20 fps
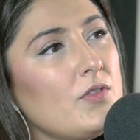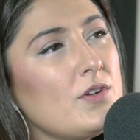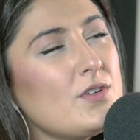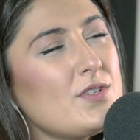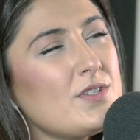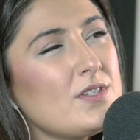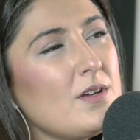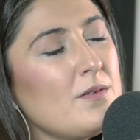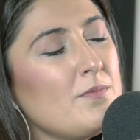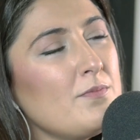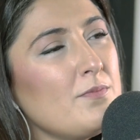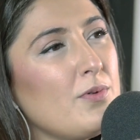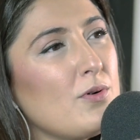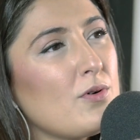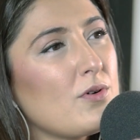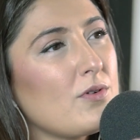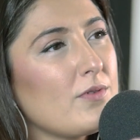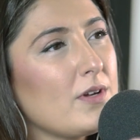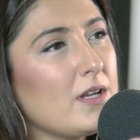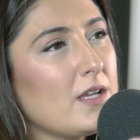there's some
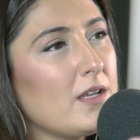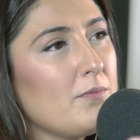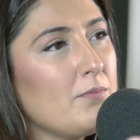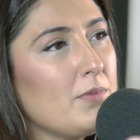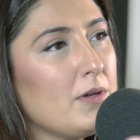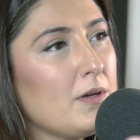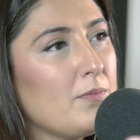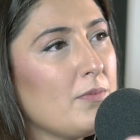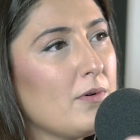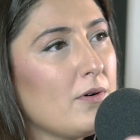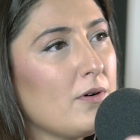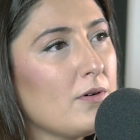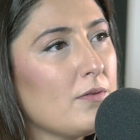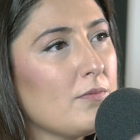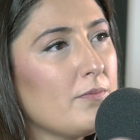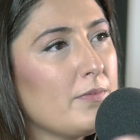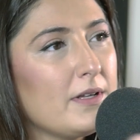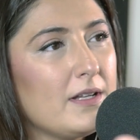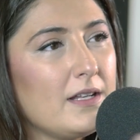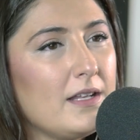Puerto Rican
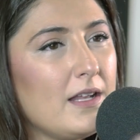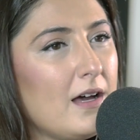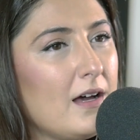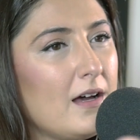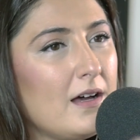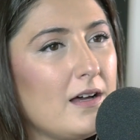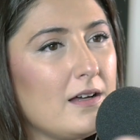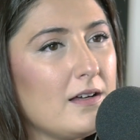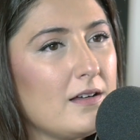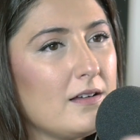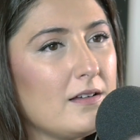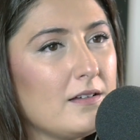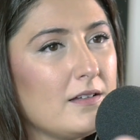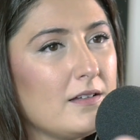people, but not.